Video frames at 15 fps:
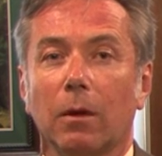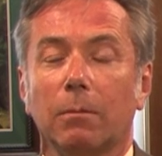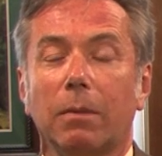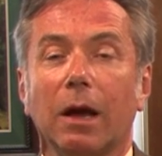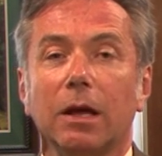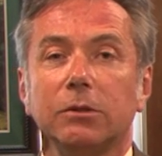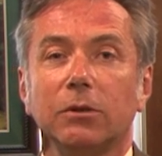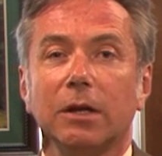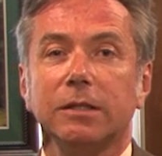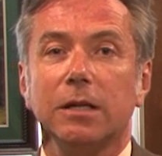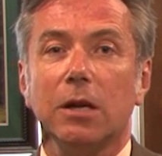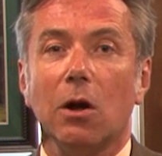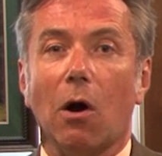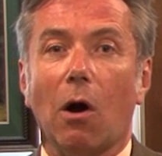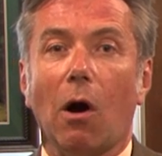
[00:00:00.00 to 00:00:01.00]
By
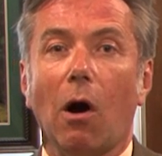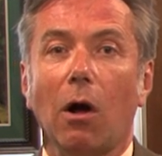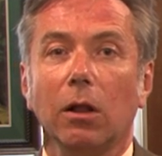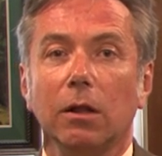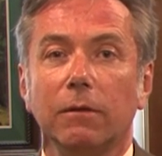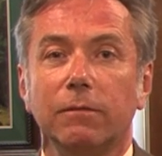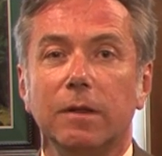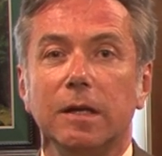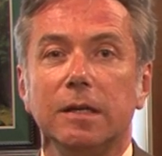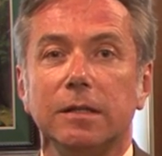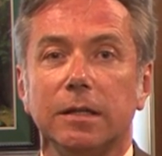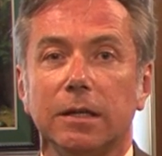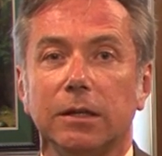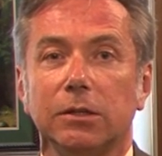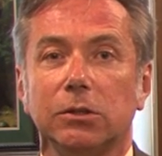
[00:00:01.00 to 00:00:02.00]
addressing all of
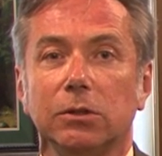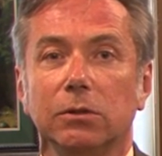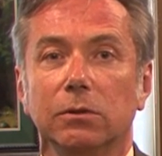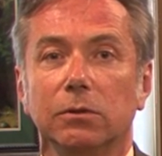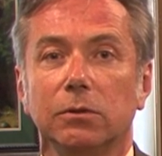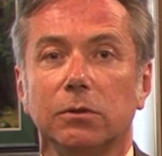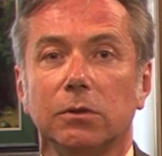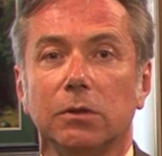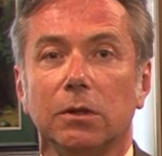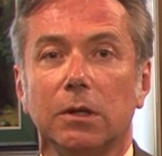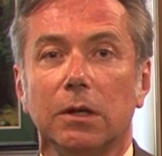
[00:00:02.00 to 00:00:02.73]
these issues,